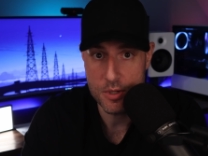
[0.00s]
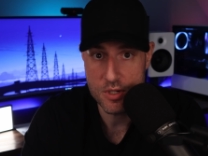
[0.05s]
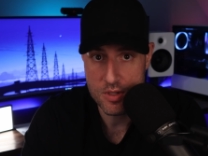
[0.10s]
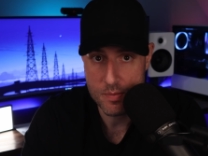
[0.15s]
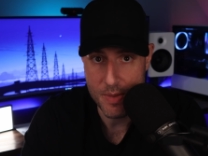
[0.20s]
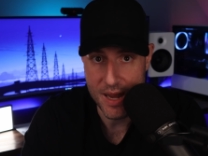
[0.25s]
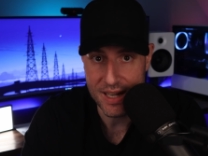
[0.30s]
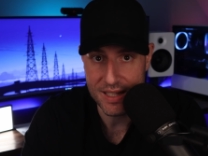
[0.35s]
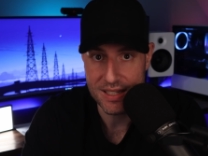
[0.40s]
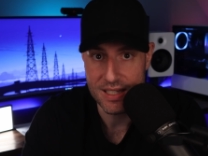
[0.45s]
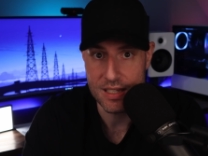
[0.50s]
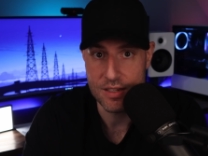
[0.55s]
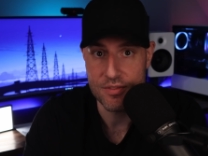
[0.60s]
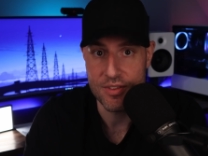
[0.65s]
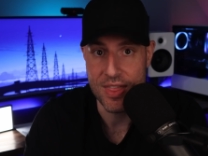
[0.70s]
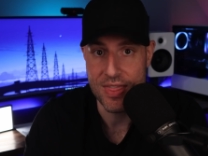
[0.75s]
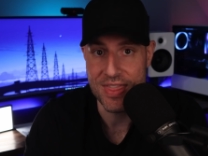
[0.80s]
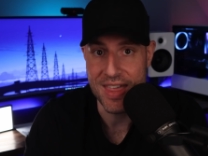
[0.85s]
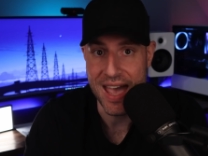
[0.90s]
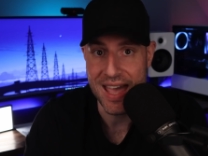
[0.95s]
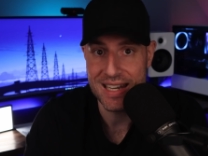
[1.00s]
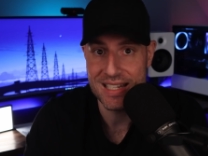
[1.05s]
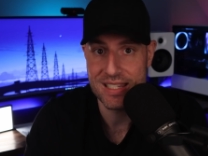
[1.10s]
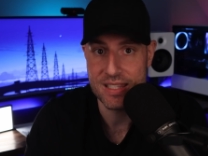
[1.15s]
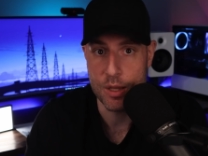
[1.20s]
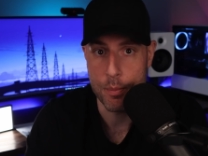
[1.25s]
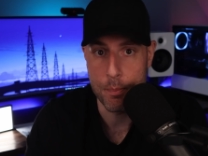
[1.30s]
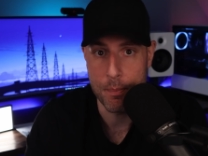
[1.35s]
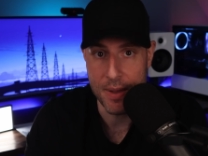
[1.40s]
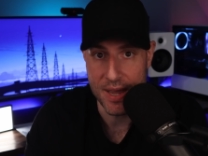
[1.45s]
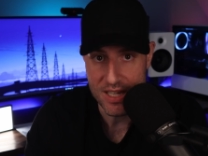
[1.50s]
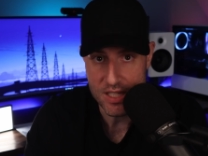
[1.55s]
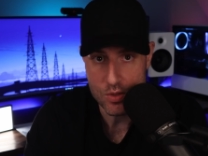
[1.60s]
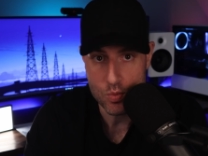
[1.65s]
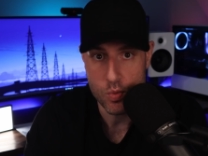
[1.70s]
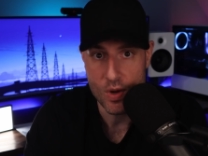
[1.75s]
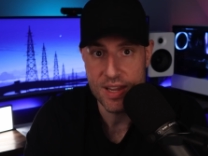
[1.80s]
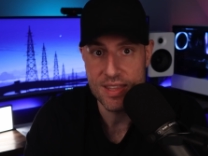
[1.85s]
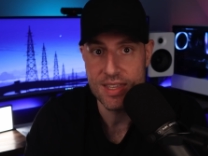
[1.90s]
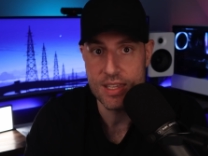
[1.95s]
perspective, that is the
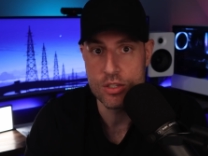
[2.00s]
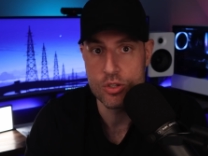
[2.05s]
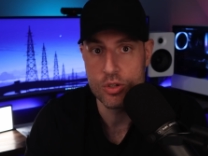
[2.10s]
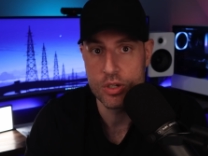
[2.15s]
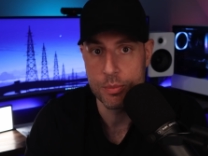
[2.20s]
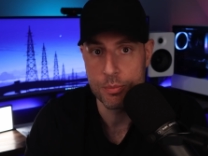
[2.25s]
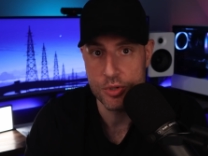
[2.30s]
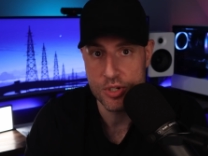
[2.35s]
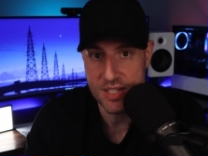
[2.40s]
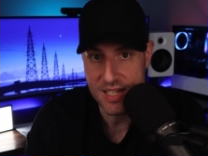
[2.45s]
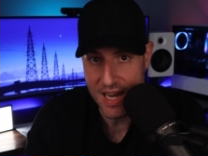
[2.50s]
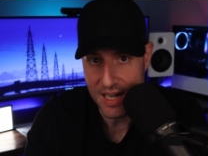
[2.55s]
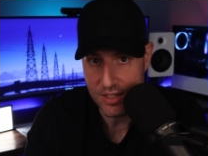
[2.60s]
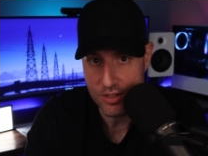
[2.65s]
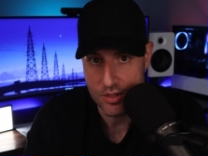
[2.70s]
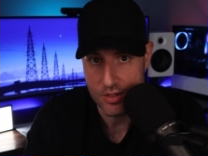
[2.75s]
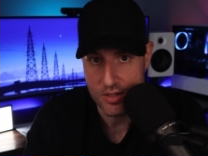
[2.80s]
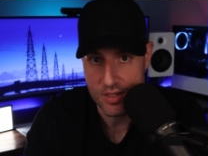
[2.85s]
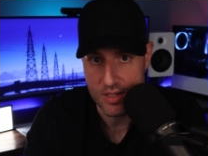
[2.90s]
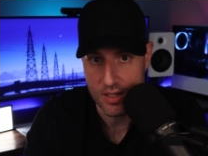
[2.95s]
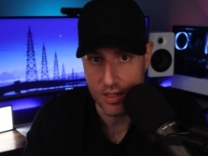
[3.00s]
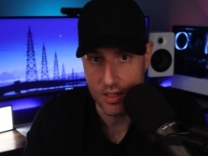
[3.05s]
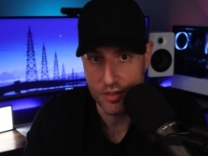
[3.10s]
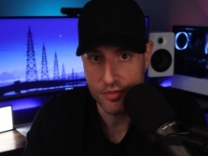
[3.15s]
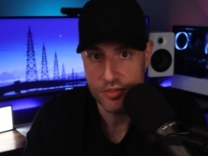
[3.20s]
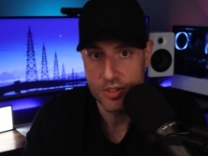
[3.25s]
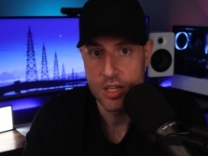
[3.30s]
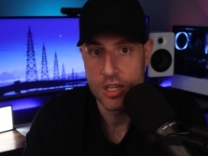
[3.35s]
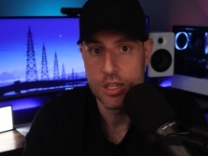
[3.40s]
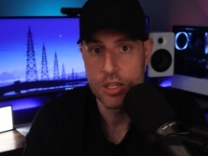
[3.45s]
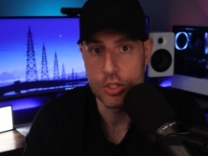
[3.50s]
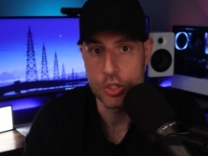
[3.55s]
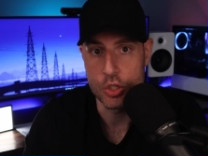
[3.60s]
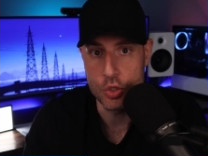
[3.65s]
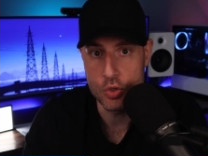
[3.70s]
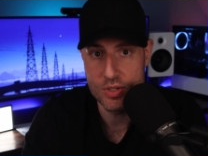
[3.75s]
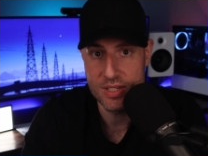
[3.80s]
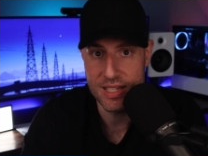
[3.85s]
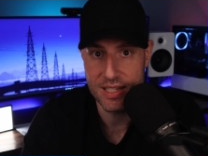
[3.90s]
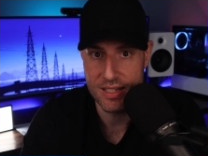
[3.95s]
best way that you can protect yourself
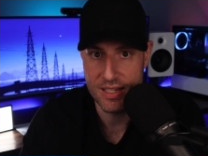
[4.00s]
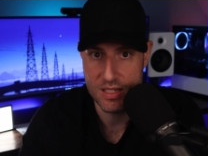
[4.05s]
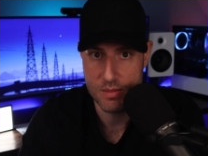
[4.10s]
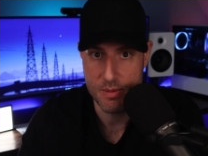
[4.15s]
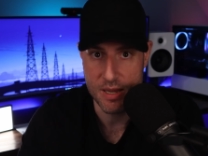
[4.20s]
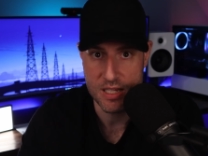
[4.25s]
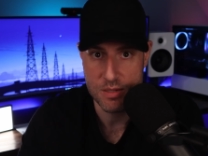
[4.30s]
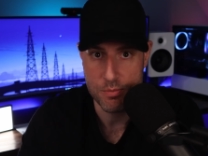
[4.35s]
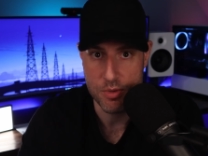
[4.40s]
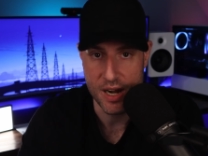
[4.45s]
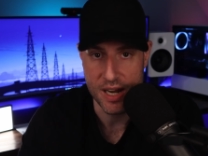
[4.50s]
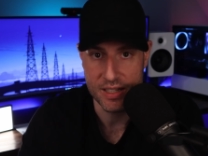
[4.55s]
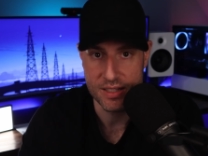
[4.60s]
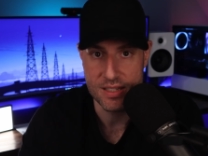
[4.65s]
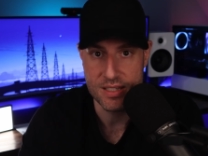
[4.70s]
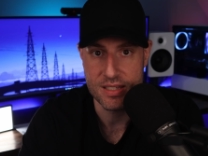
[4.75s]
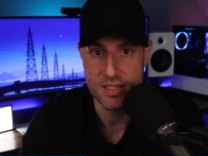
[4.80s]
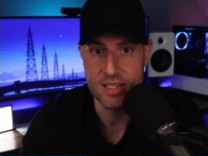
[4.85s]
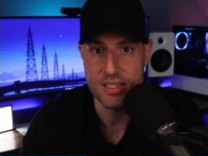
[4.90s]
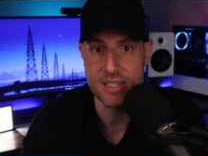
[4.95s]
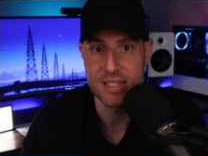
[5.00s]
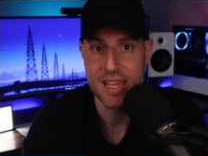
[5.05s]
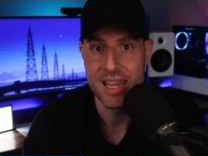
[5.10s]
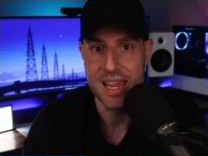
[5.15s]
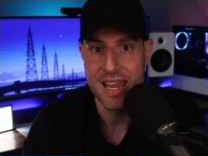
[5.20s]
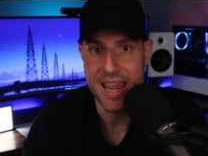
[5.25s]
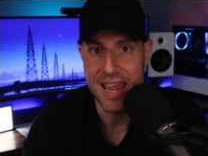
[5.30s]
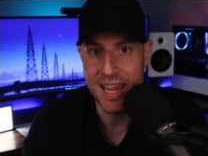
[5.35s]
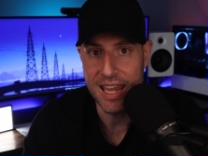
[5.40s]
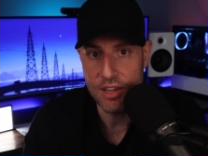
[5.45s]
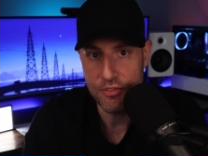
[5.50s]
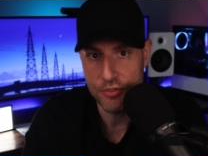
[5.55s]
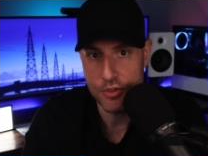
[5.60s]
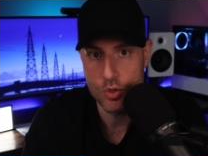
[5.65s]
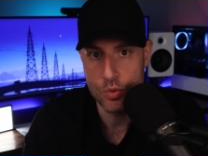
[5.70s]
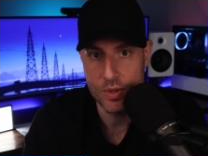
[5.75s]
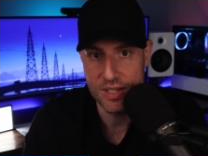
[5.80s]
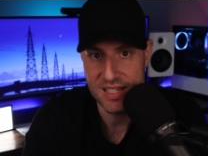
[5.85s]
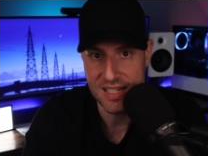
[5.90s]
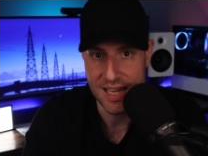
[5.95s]
using these best practices if
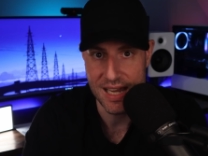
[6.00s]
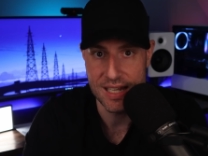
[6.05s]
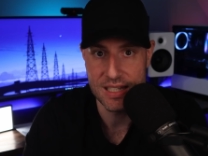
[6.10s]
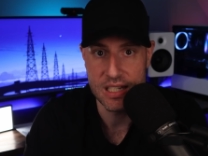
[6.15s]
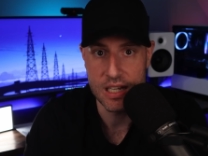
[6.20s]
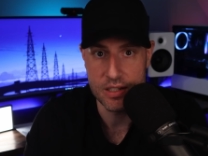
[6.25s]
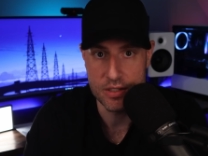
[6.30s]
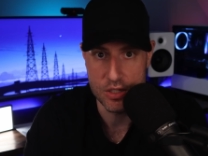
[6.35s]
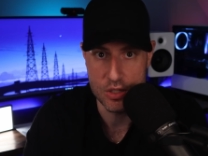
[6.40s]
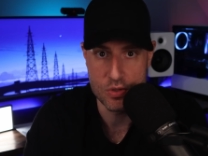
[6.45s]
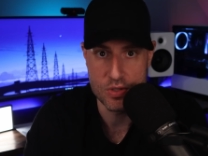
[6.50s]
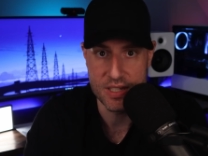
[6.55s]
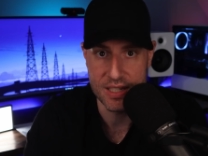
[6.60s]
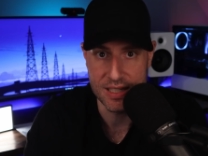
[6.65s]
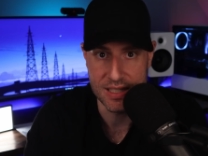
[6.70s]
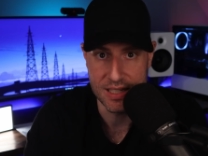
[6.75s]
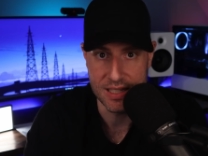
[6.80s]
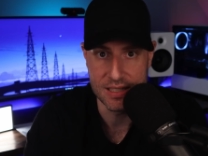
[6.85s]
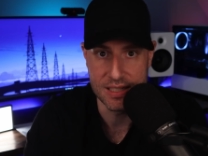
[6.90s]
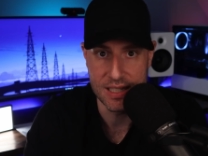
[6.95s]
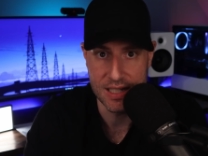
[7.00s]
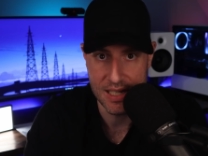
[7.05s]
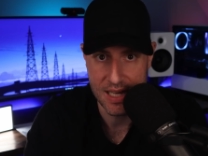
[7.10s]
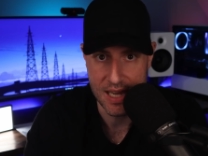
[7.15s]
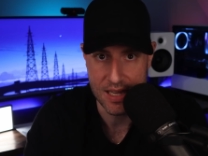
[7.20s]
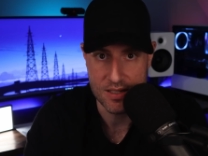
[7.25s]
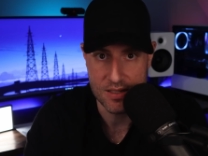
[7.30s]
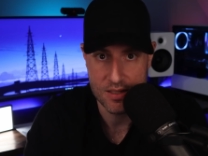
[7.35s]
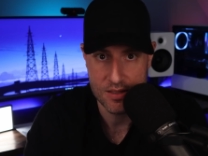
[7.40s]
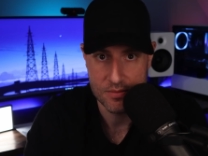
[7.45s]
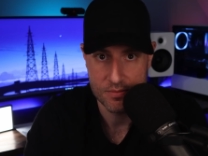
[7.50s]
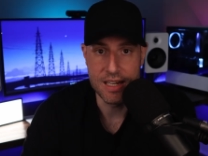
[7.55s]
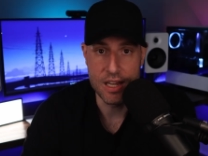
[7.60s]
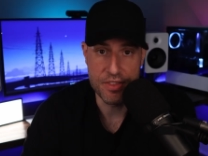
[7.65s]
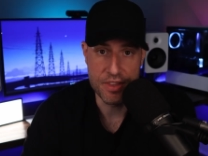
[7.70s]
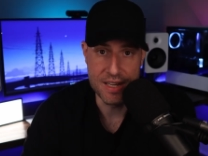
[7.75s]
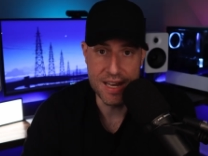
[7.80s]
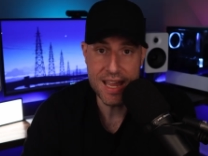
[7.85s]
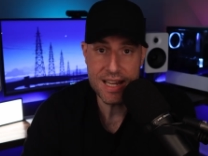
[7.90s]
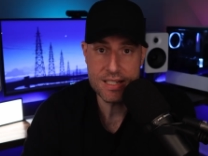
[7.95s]
you intend on using DDNS.
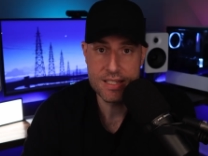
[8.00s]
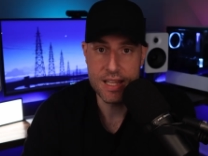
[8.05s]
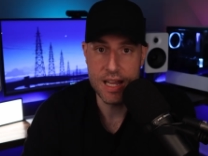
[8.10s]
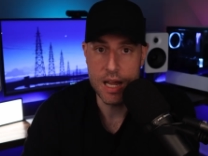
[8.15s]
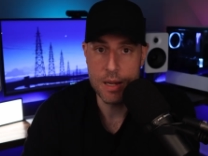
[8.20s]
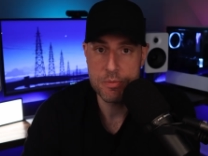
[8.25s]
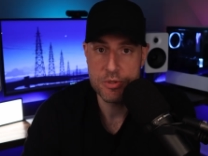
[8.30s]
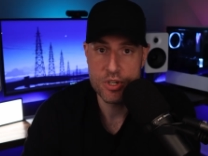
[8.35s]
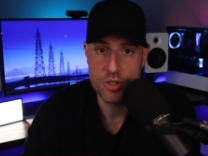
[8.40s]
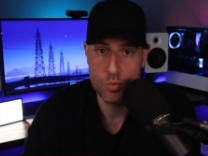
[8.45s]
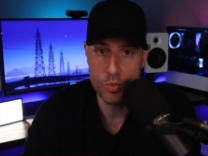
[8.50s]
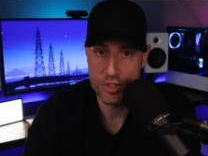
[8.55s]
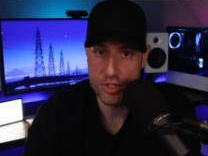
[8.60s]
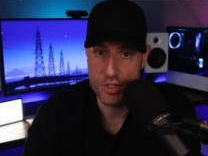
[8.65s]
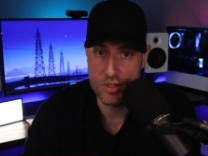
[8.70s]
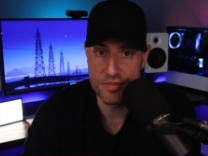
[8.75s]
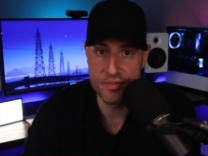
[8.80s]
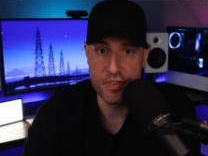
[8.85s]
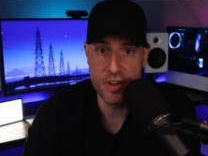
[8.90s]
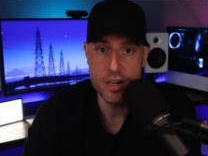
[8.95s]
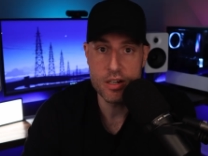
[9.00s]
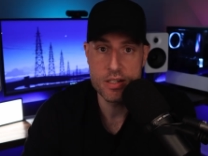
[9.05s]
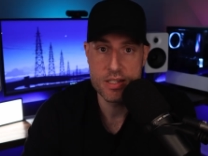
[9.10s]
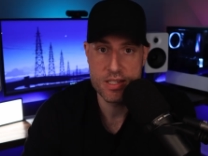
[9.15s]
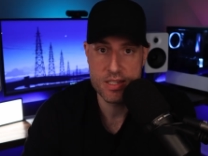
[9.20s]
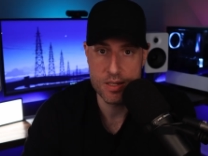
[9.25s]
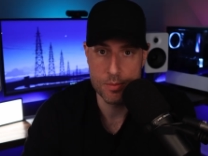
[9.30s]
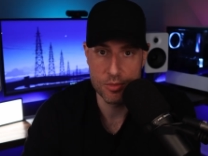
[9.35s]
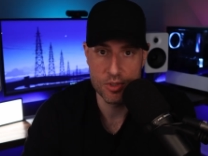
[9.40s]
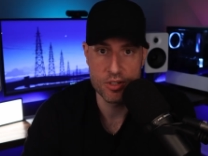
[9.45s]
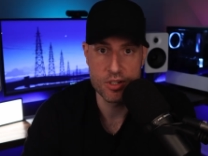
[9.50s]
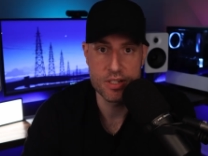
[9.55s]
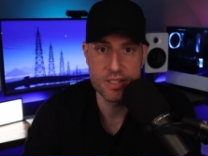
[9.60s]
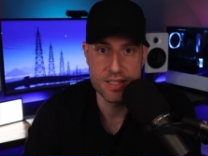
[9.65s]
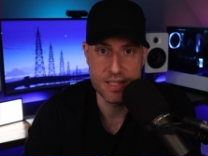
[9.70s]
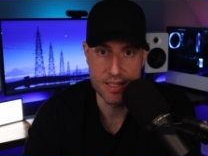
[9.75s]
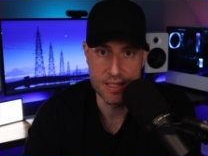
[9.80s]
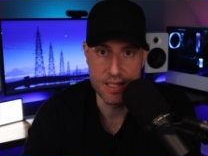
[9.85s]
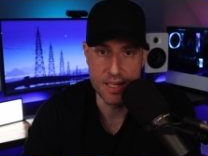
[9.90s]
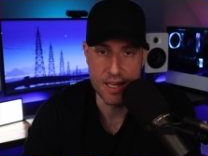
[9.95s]
Now, the next option, which is very similar to
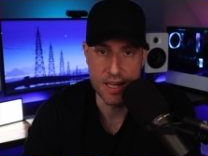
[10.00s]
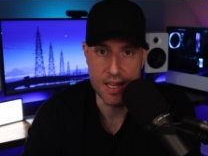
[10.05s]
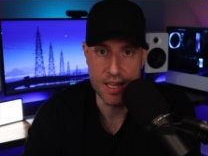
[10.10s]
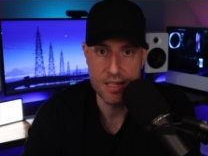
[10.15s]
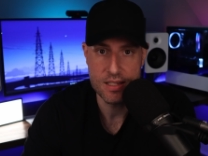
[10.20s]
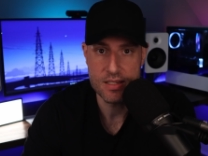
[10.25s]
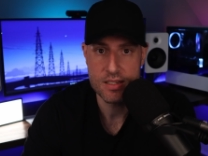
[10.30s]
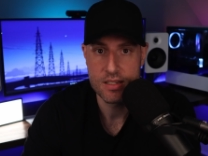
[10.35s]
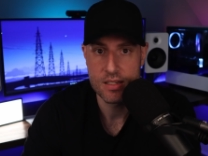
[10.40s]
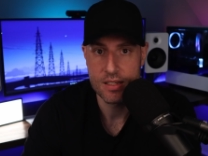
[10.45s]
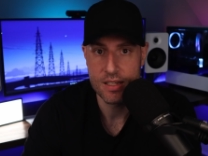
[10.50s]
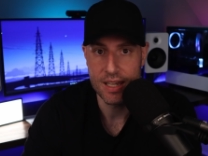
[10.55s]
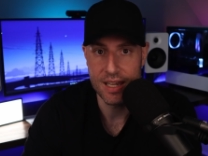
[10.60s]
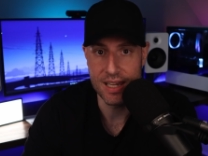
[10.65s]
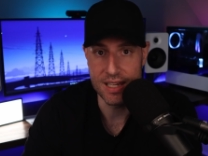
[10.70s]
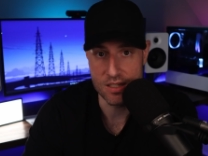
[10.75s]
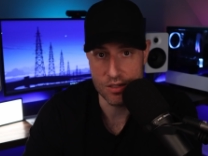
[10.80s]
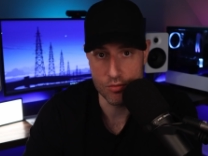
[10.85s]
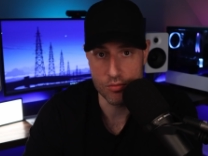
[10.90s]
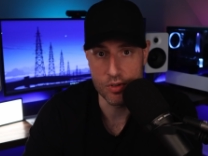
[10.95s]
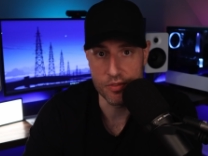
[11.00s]
DDNS, is a